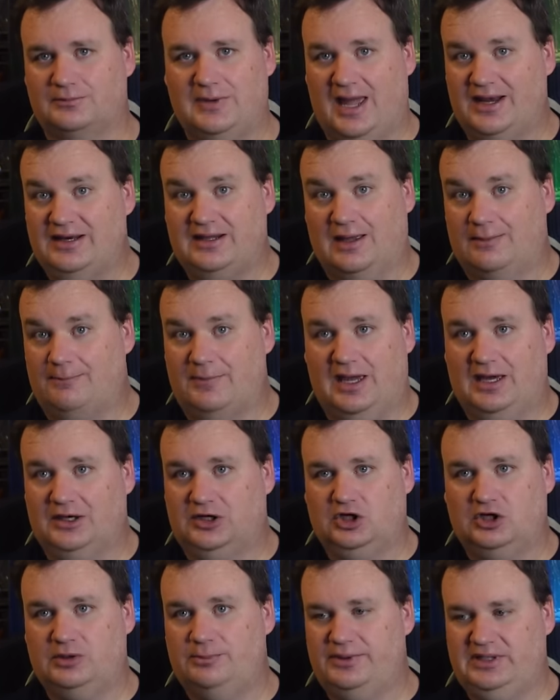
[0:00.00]
And it
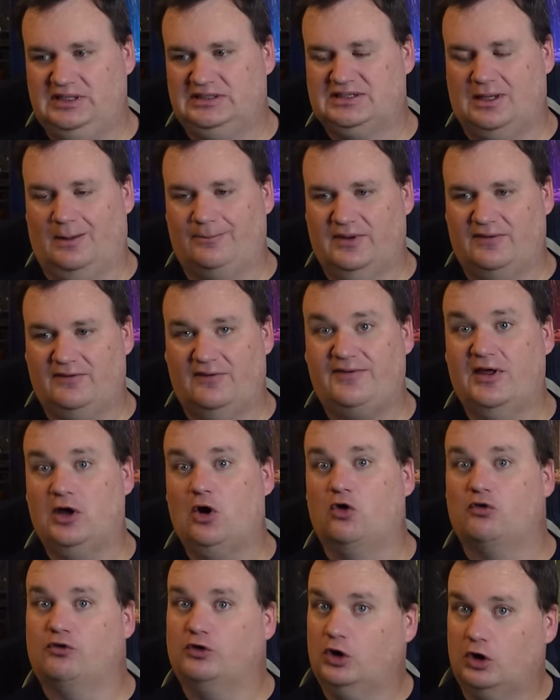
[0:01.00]
could be something that they
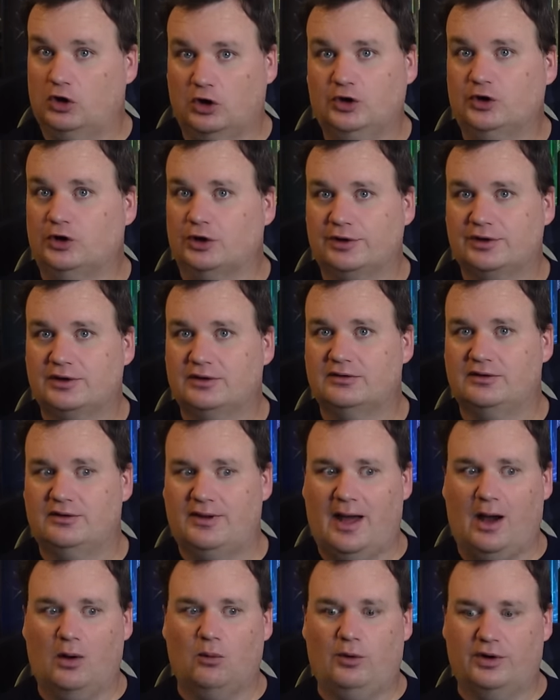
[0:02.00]
overheard
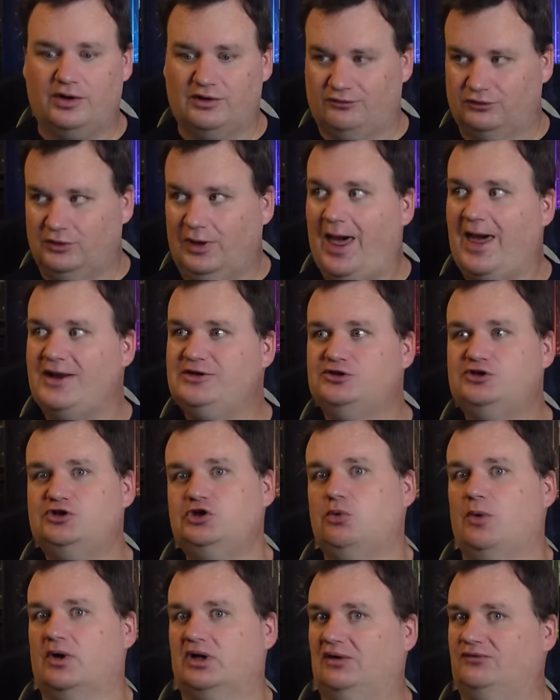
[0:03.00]
that would have led
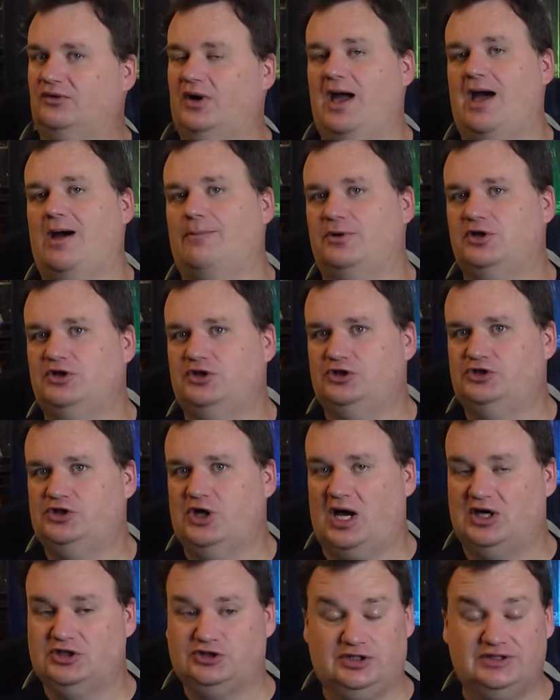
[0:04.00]
to whatever happened to
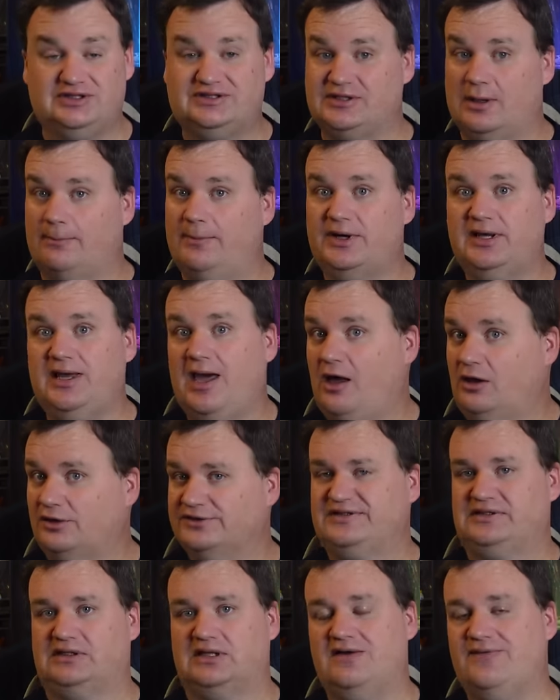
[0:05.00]
Josh. Did somebody
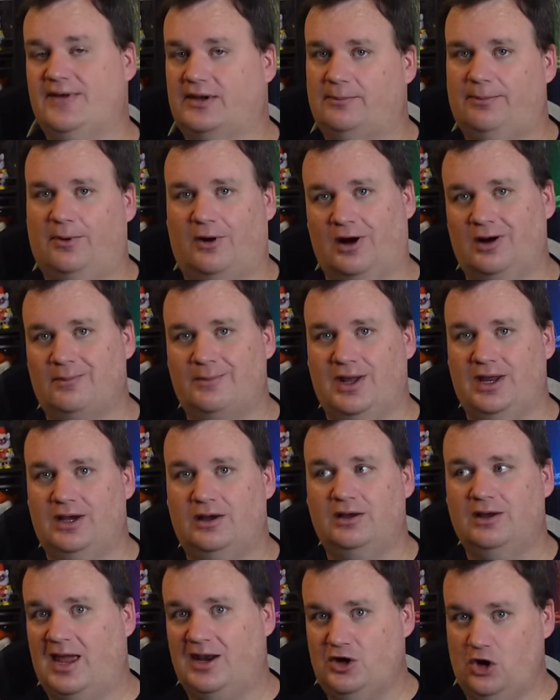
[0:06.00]
else leave that
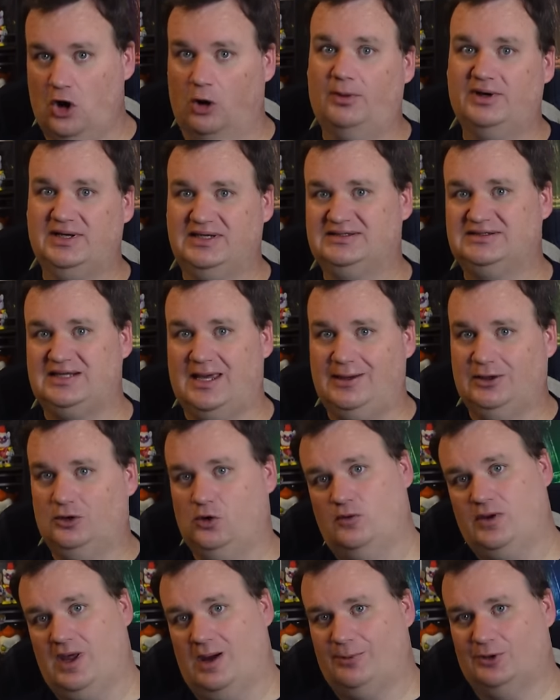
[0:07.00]
apartment and nobody's saying
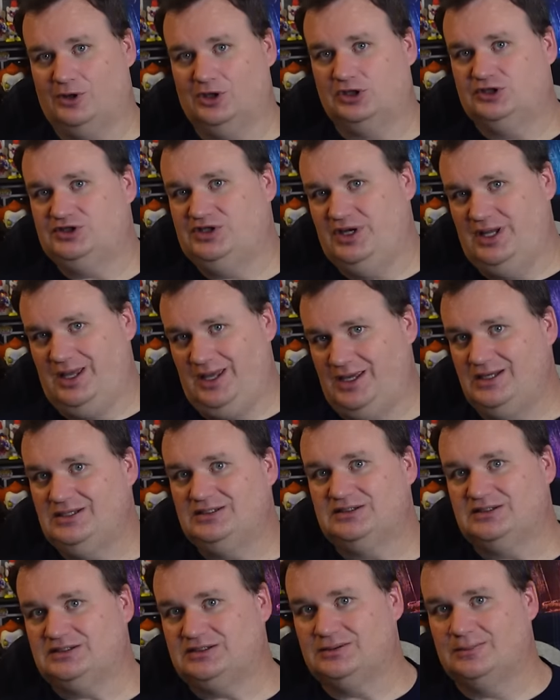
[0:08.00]
who that person
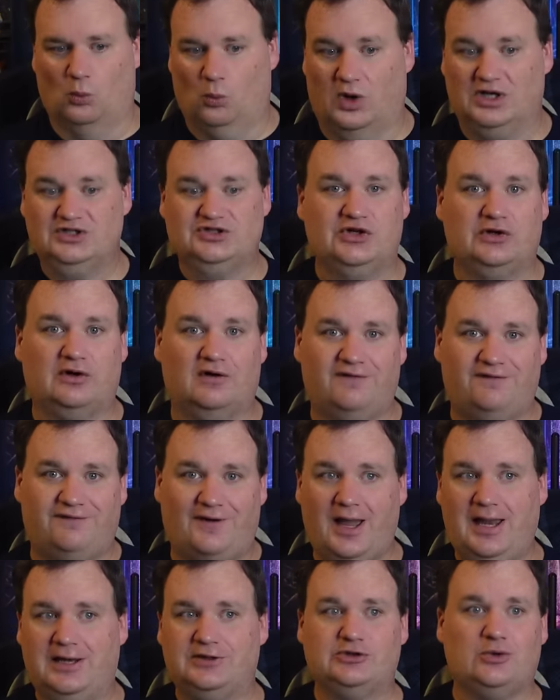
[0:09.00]
is? Was there a
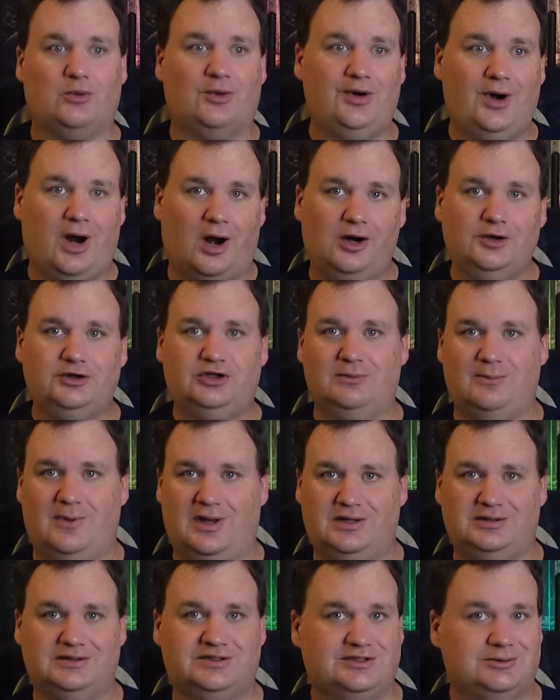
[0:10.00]
fight or an
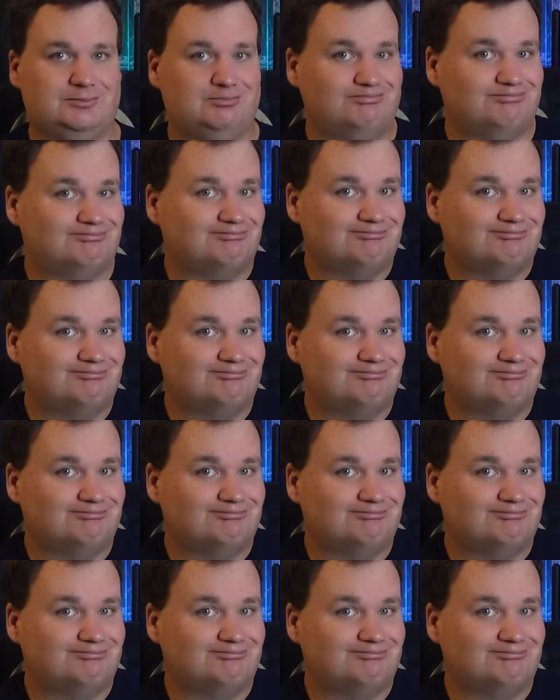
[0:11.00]
argument?